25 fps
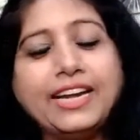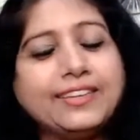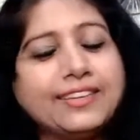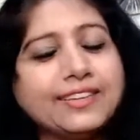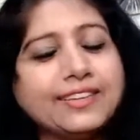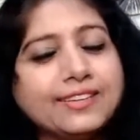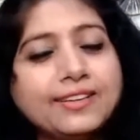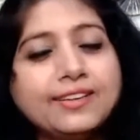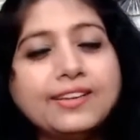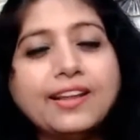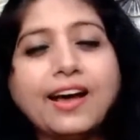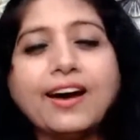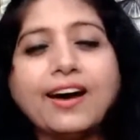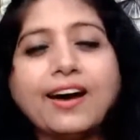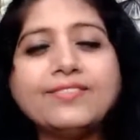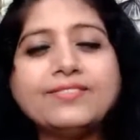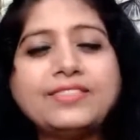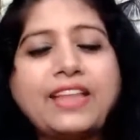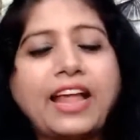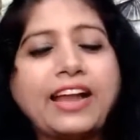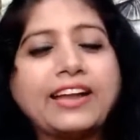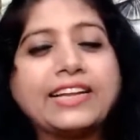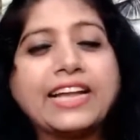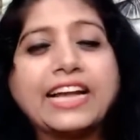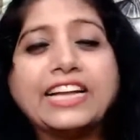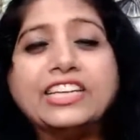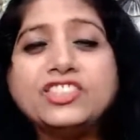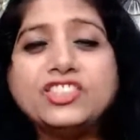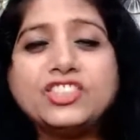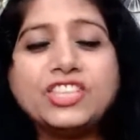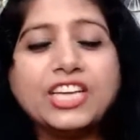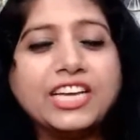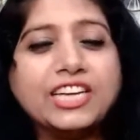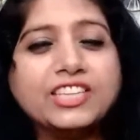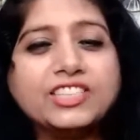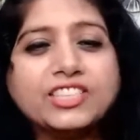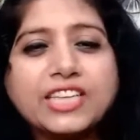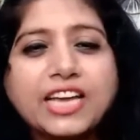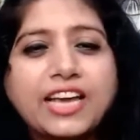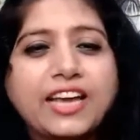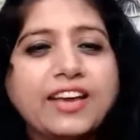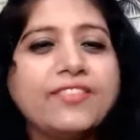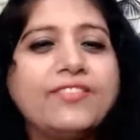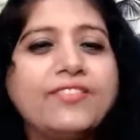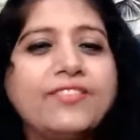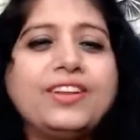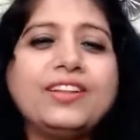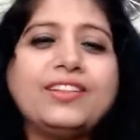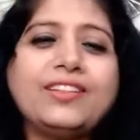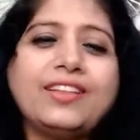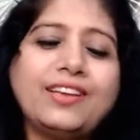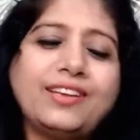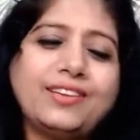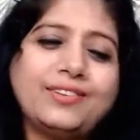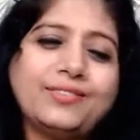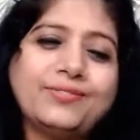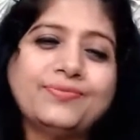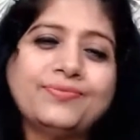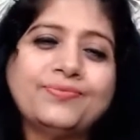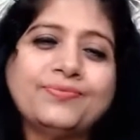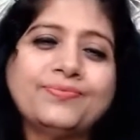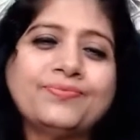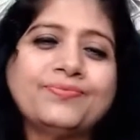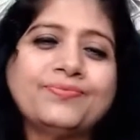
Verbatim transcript: It is love that can change everything.